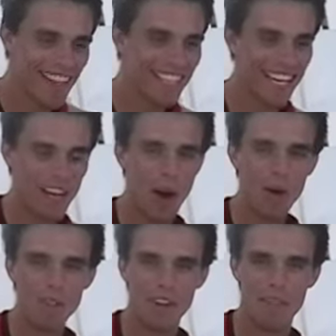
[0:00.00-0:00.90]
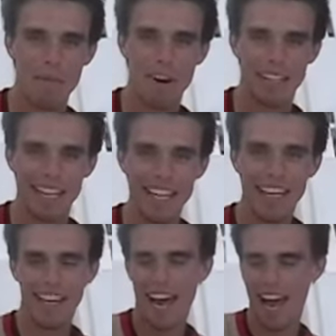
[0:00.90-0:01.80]
they take the hose on the monkey,
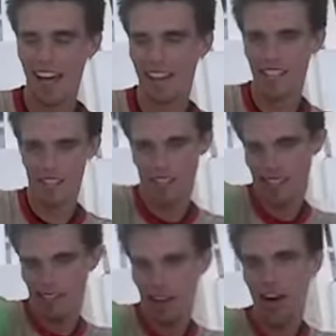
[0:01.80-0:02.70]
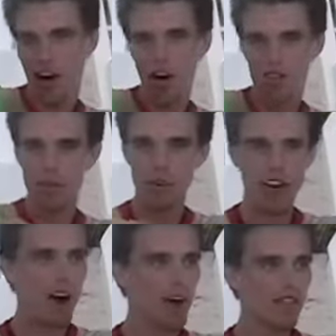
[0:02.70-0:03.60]
and they, they try to hose they? him
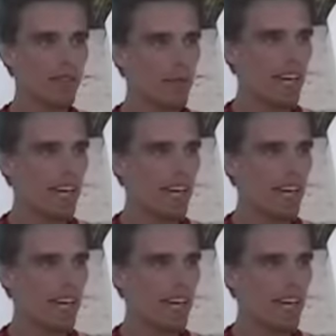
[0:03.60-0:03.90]
without hosing